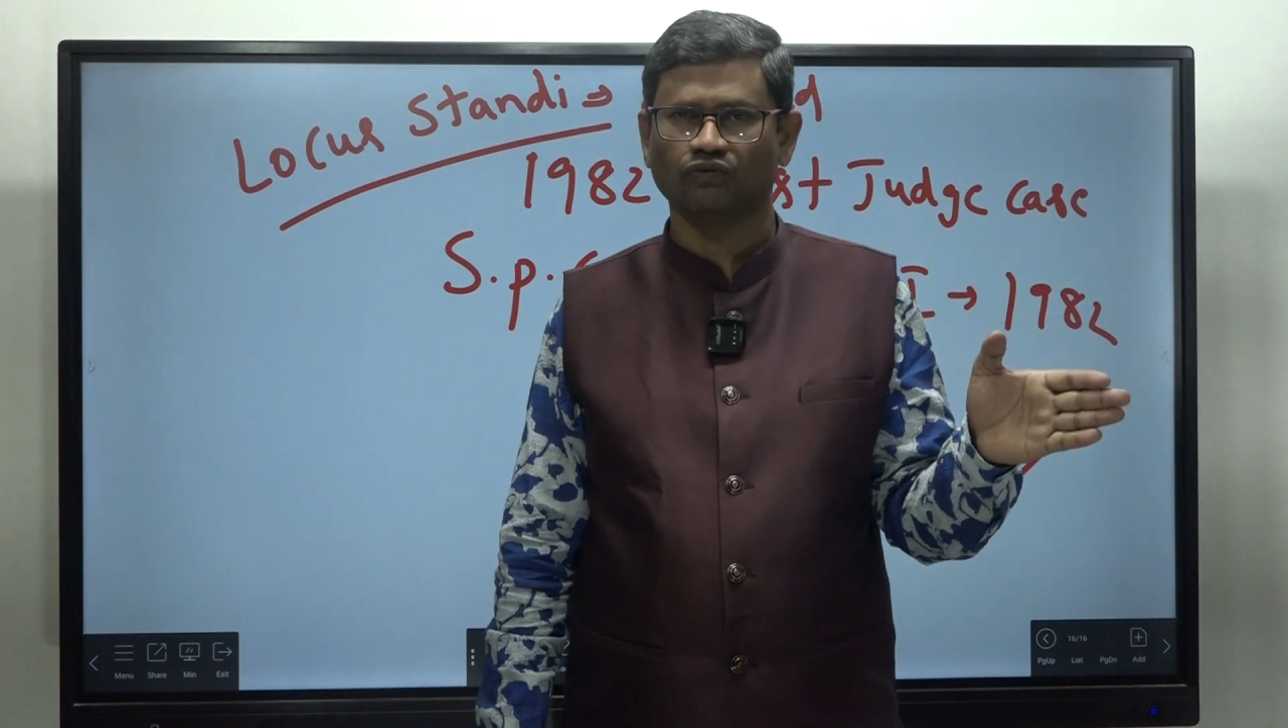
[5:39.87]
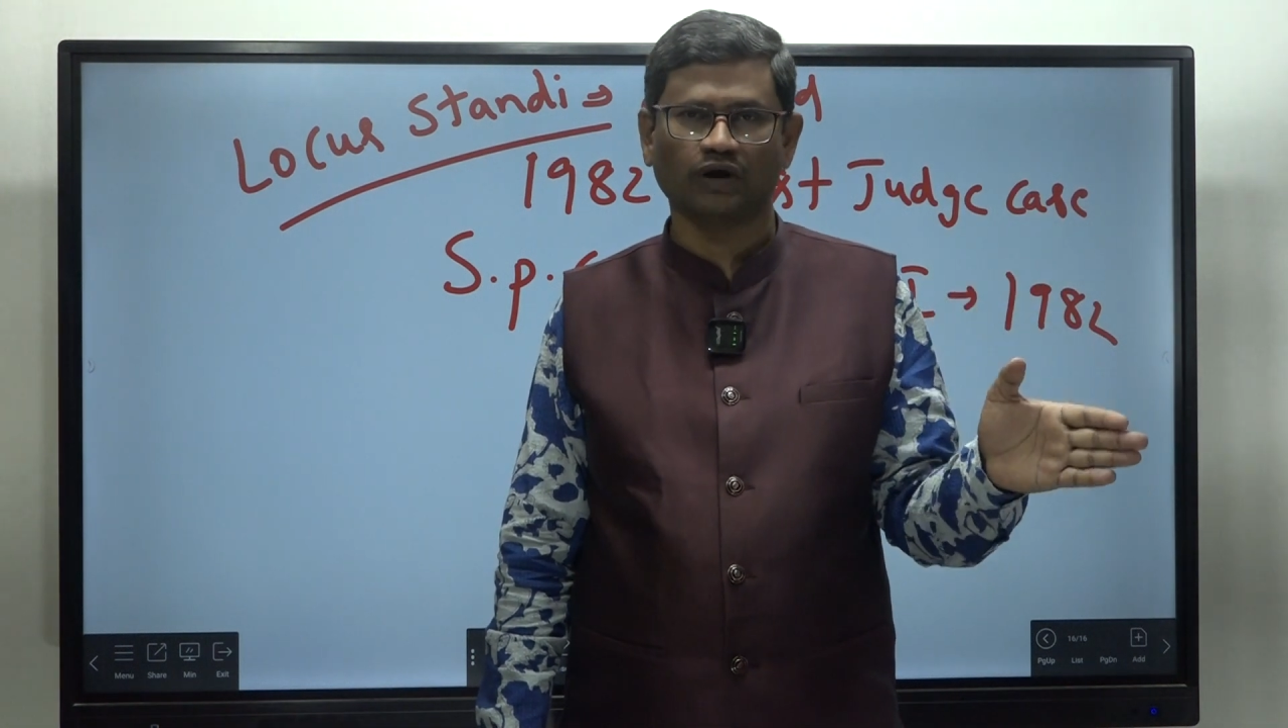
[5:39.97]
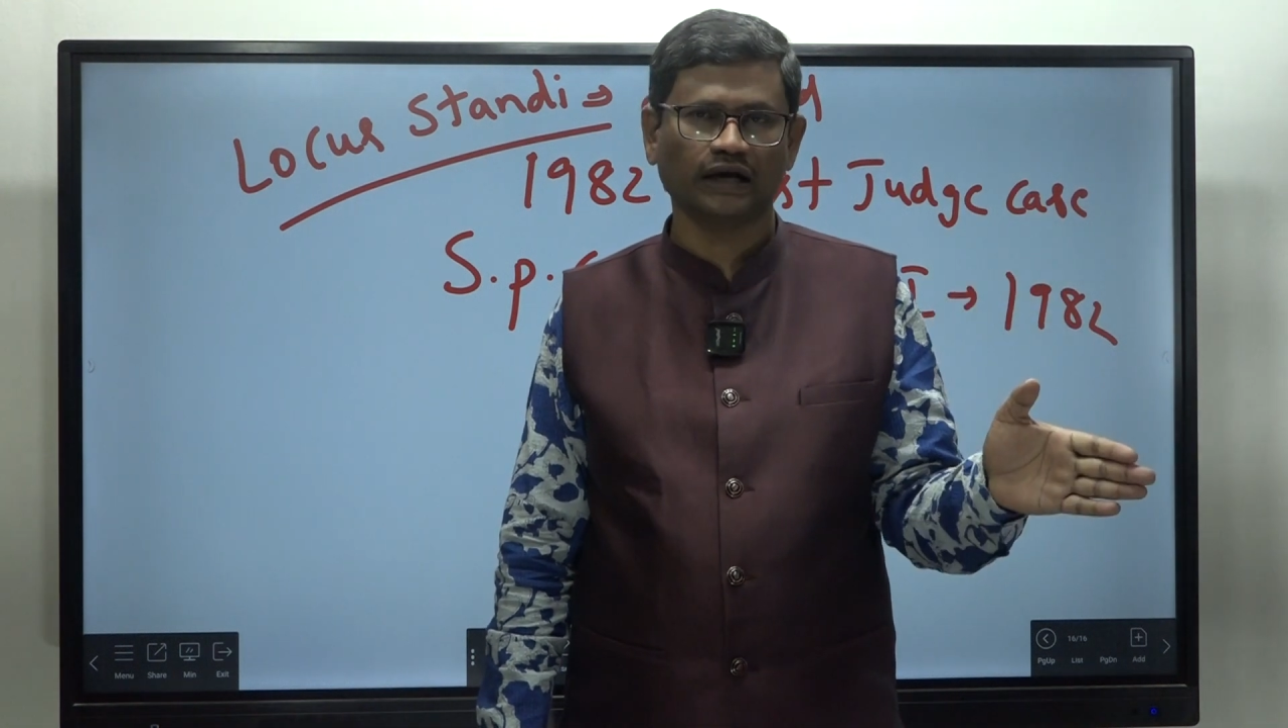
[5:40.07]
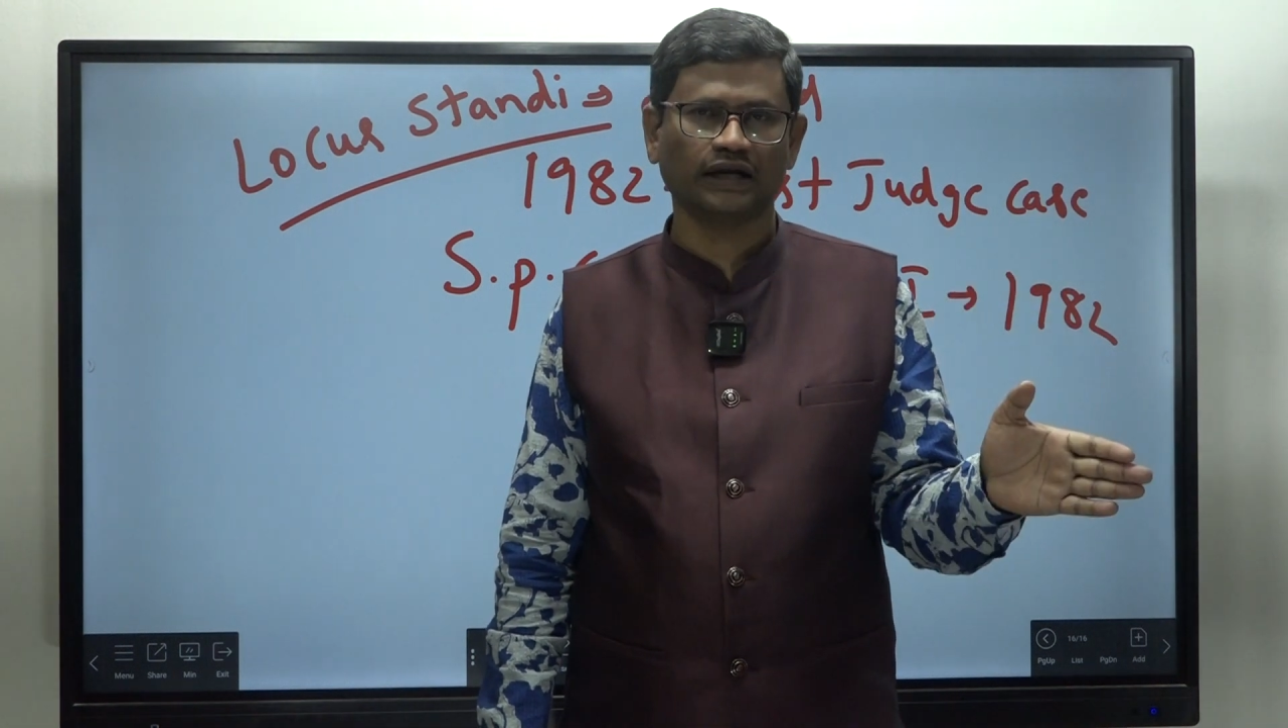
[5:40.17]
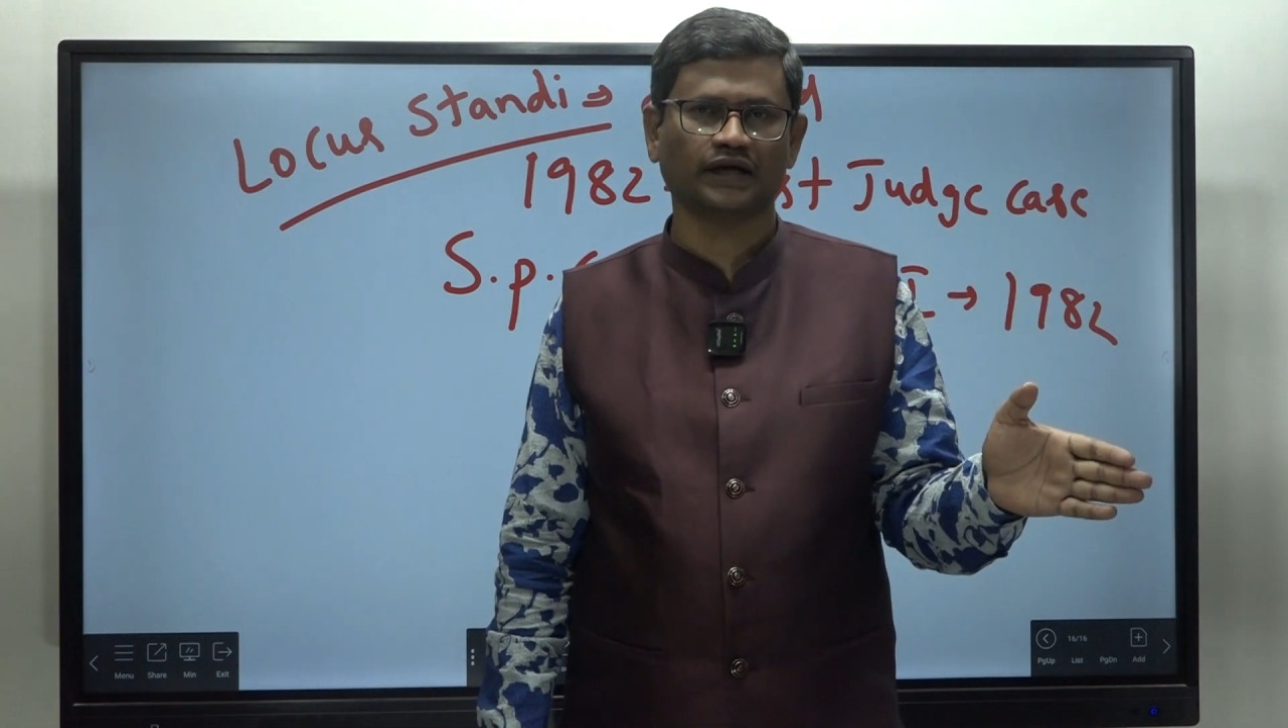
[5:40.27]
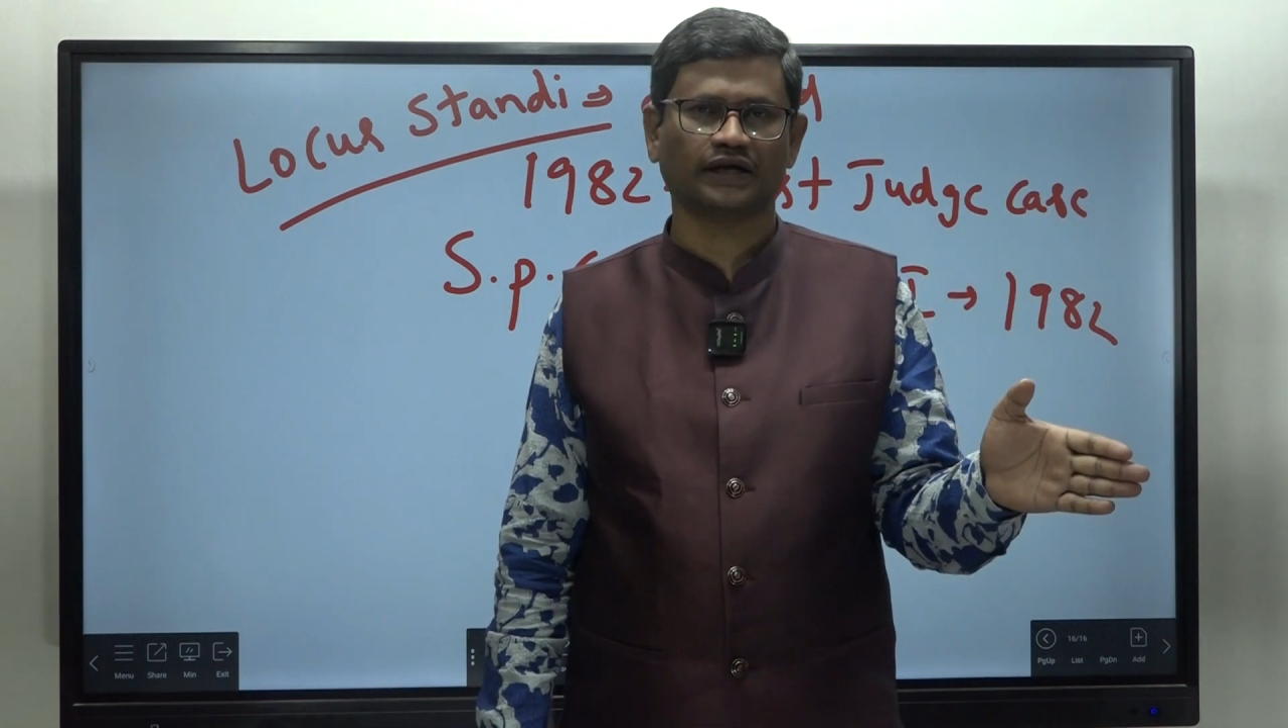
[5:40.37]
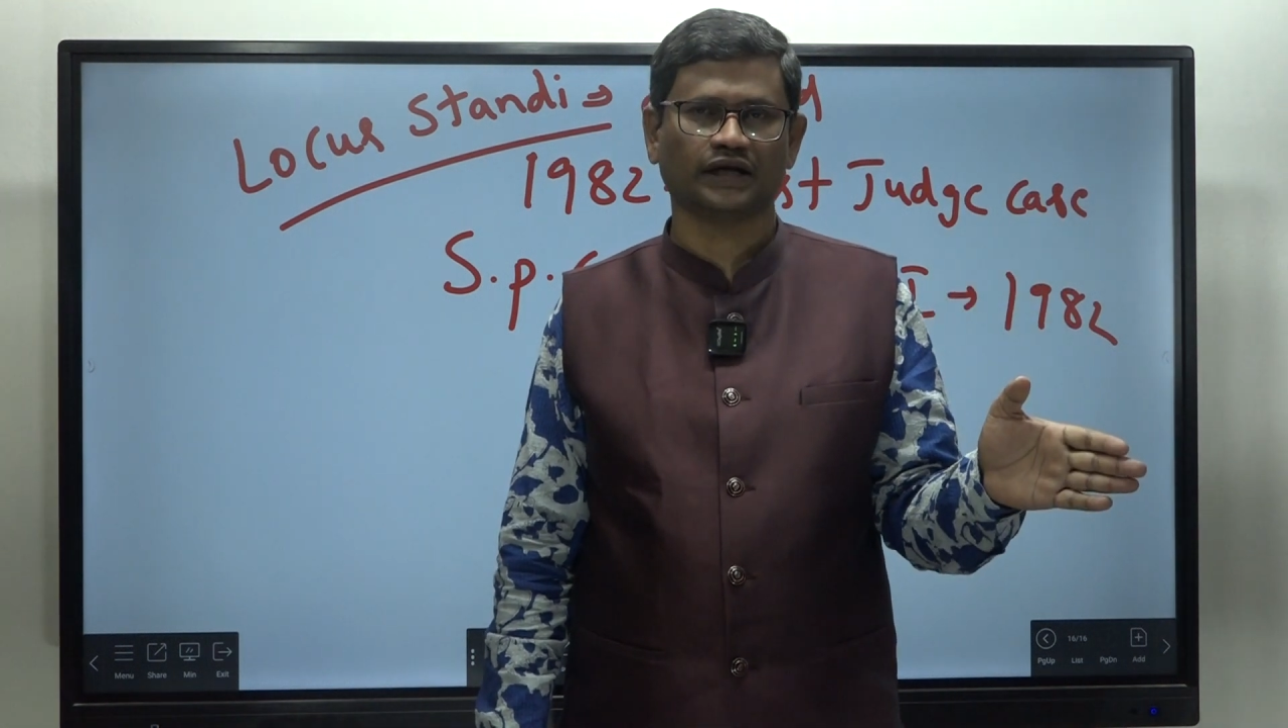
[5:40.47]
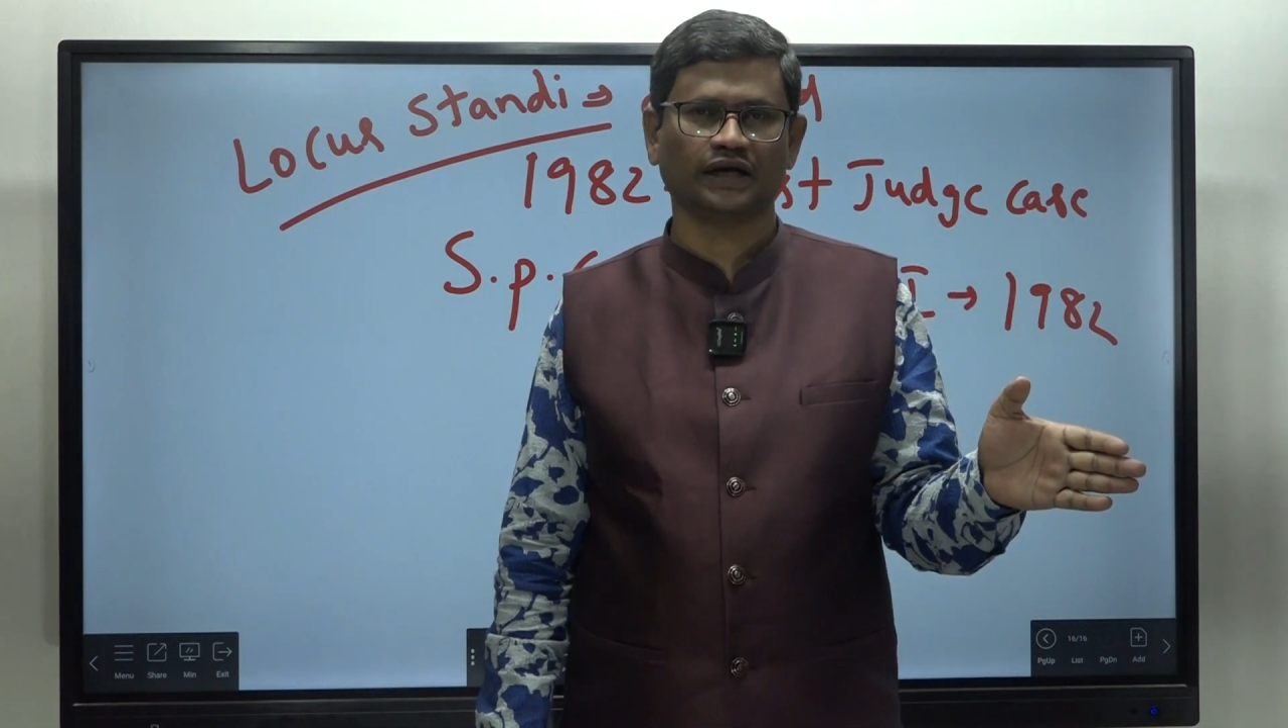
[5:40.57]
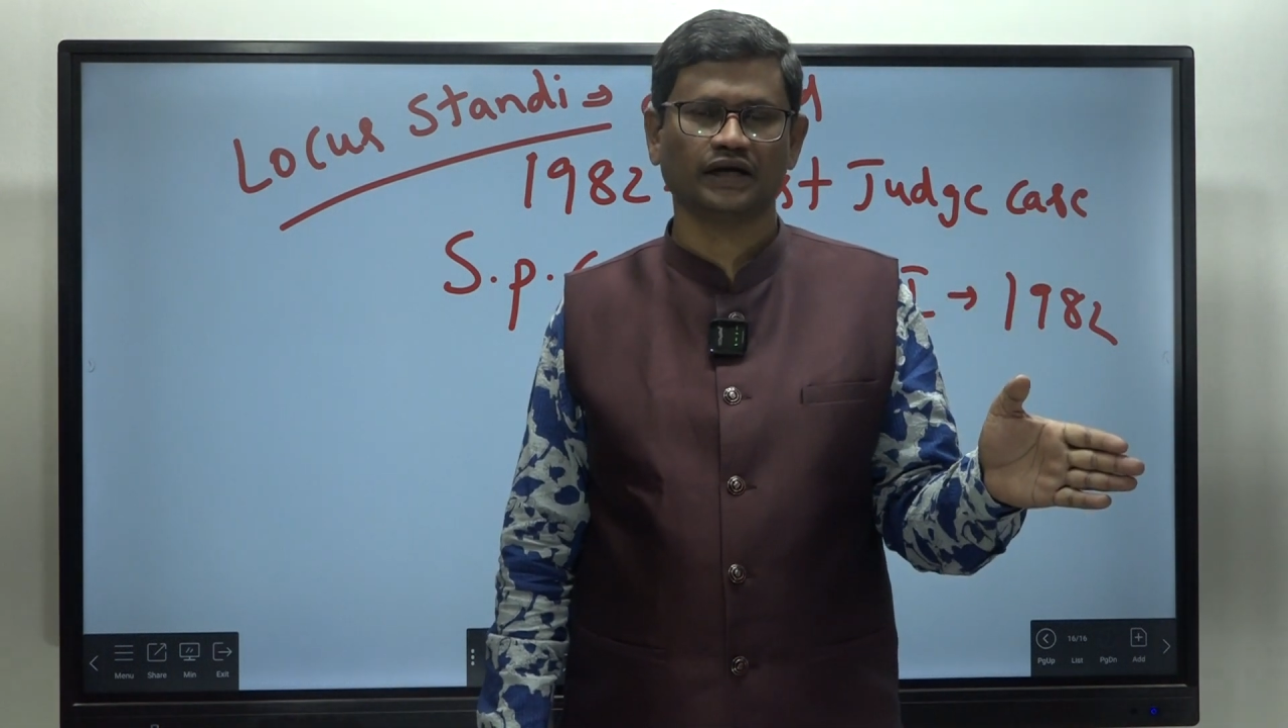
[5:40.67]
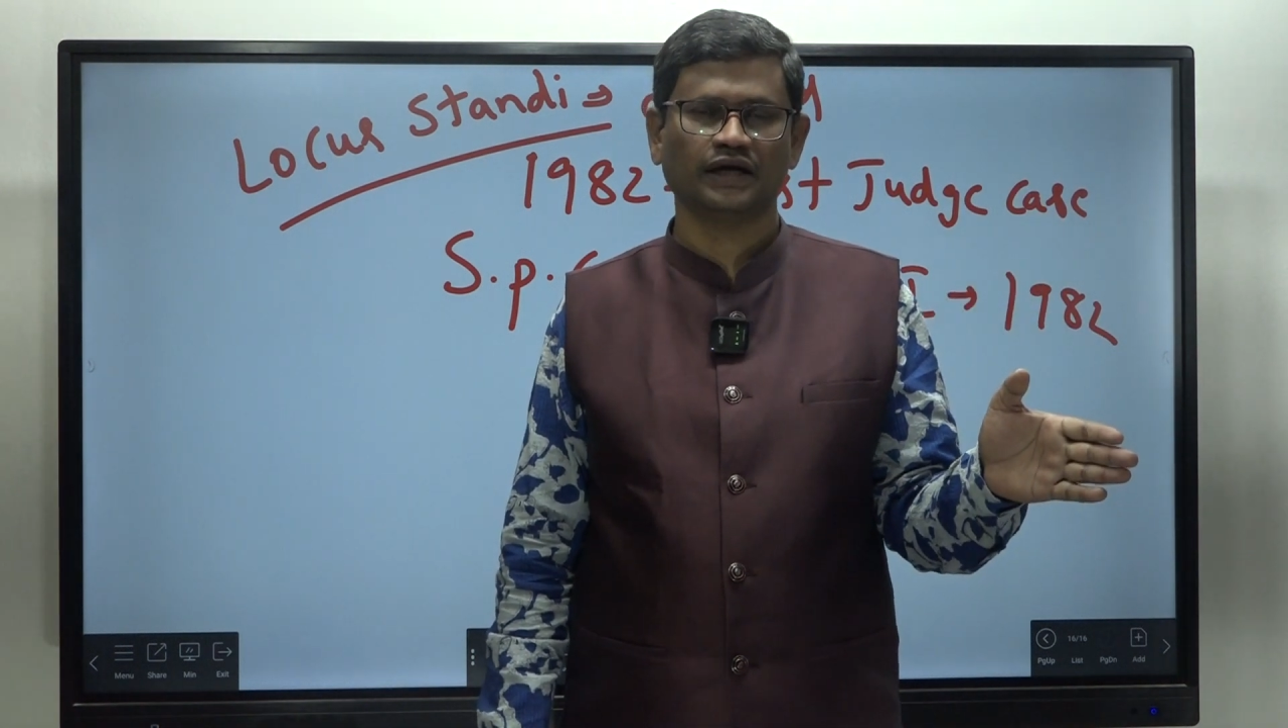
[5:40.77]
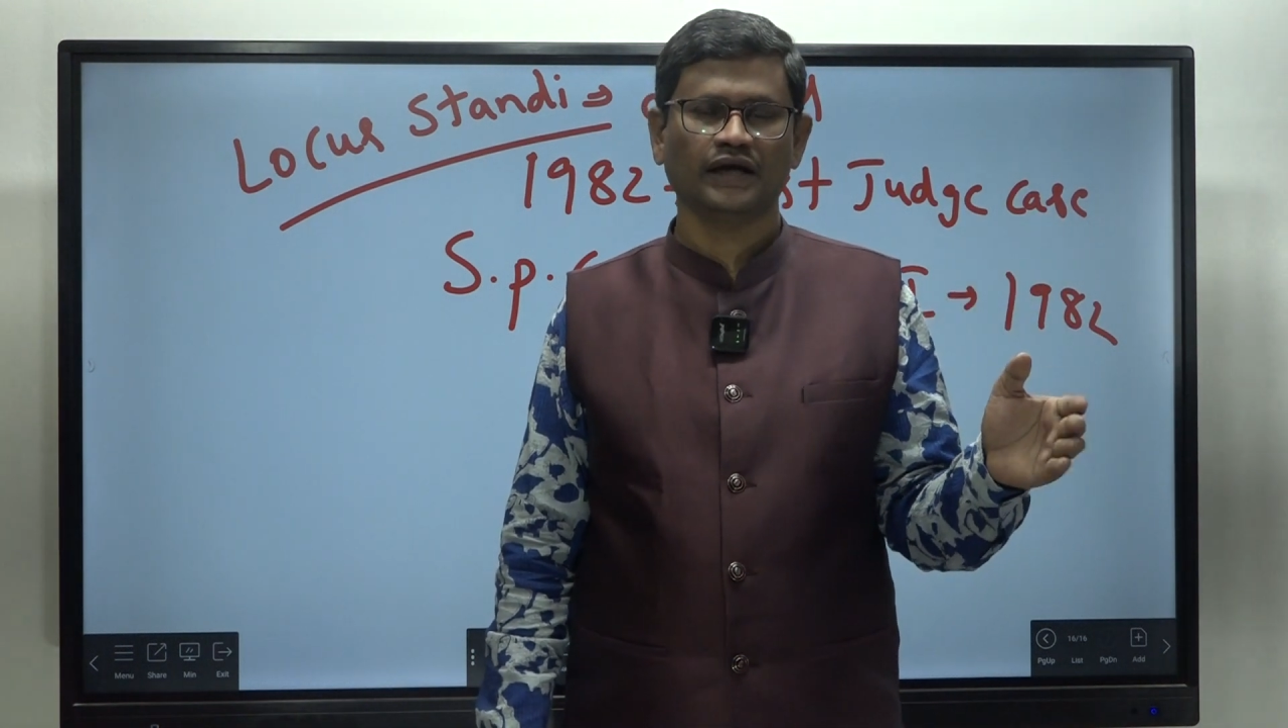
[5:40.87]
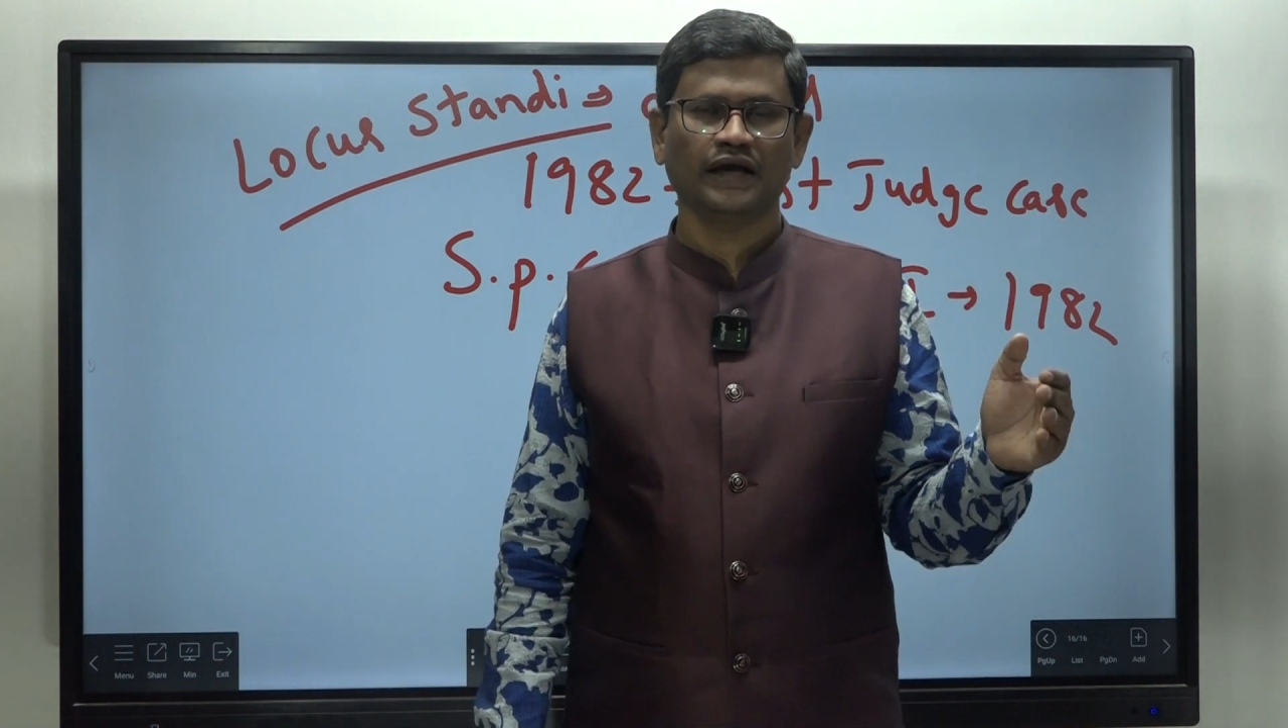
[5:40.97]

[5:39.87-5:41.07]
violated,